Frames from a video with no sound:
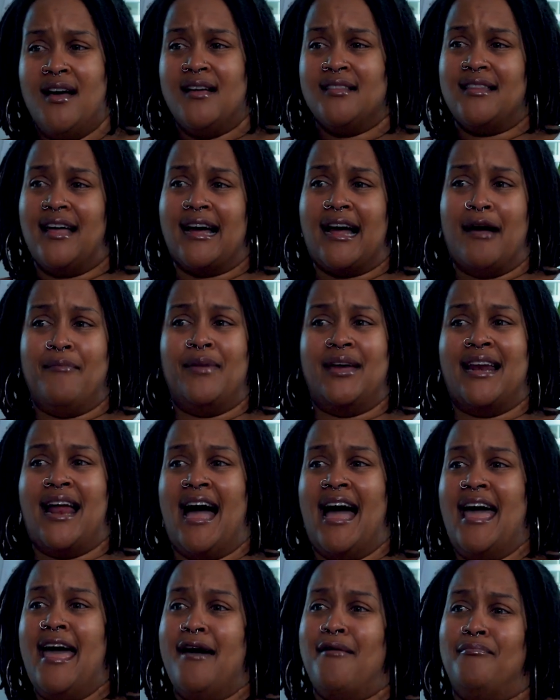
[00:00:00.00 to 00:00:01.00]
Like, I mean,
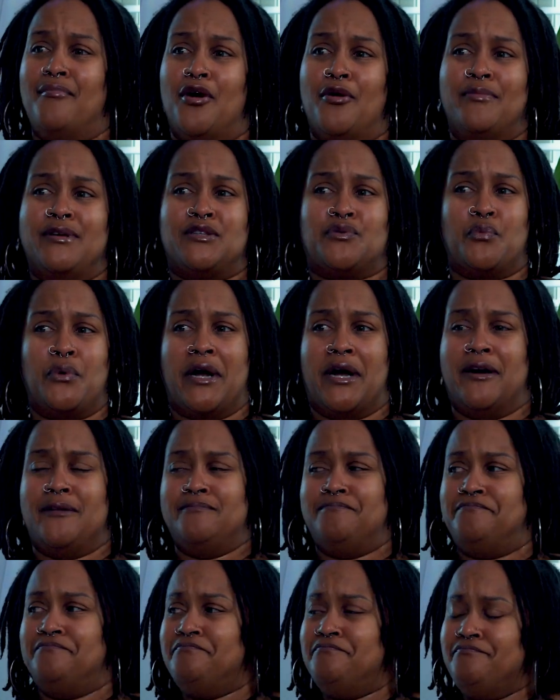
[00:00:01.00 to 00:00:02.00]
I had moments where
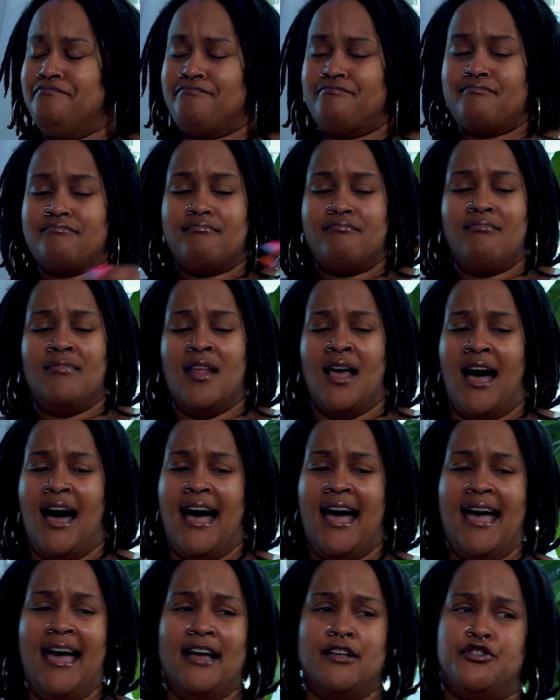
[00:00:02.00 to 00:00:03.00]

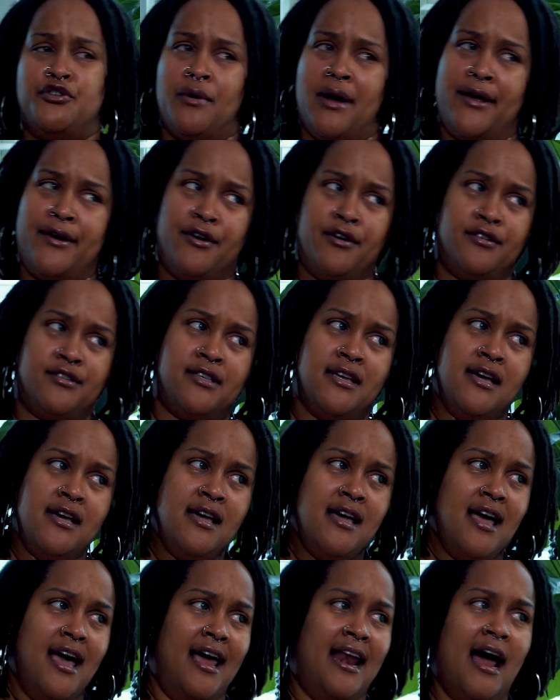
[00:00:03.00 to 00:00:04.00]
I had trainers
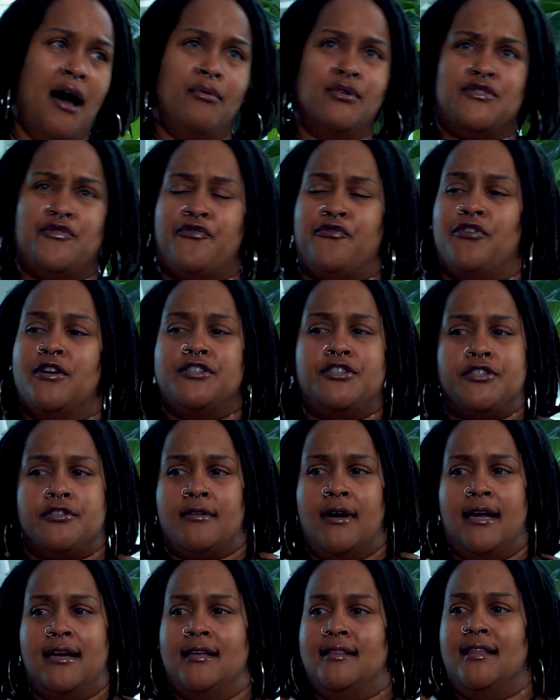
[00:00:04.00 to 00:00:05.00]
and I was
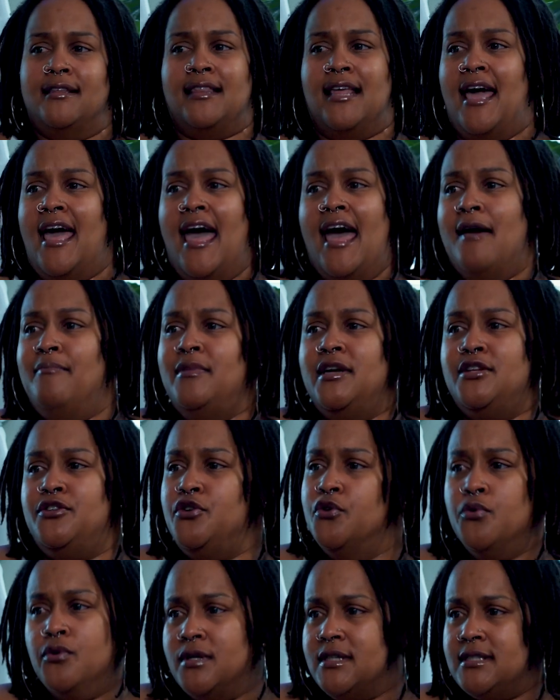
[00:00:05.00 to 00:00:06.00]
frustrated that they had me
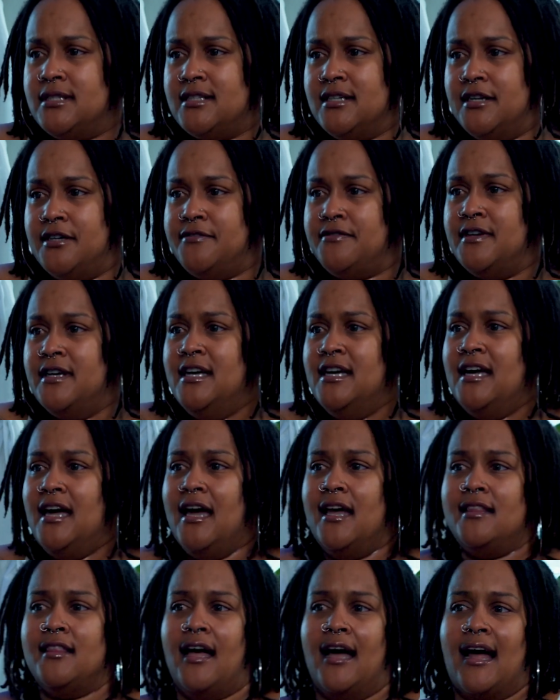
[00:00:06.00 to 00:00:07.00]
doing stuff
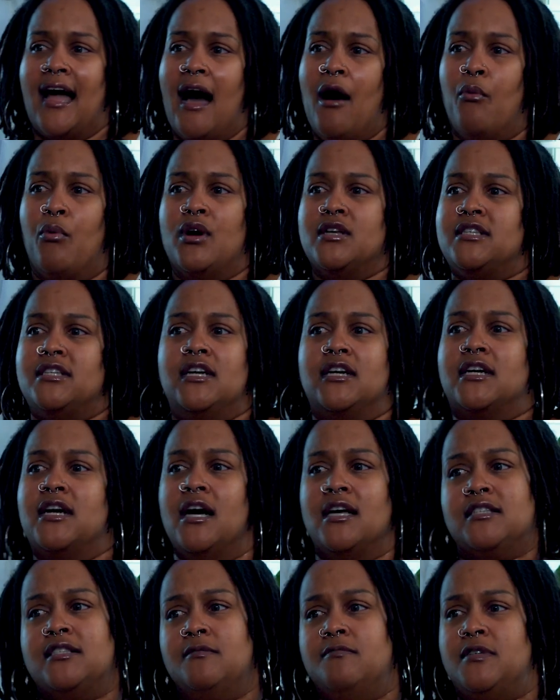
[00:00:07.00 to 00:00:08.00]
and like I wasn't
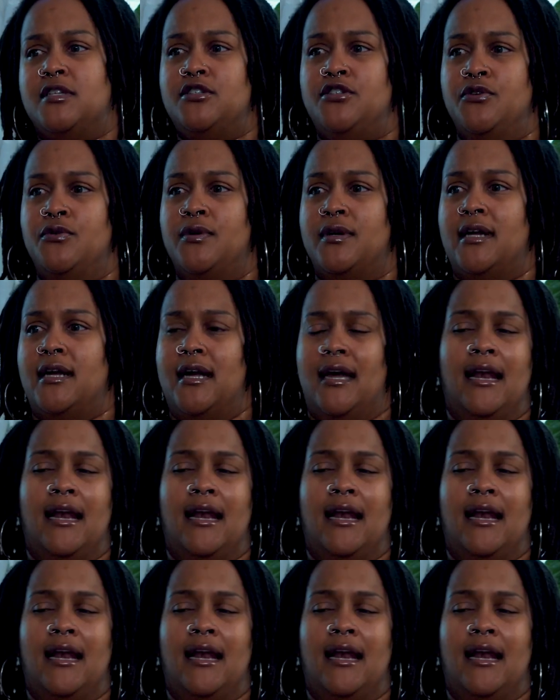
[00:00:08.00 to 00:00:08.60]
accustomed to doing it.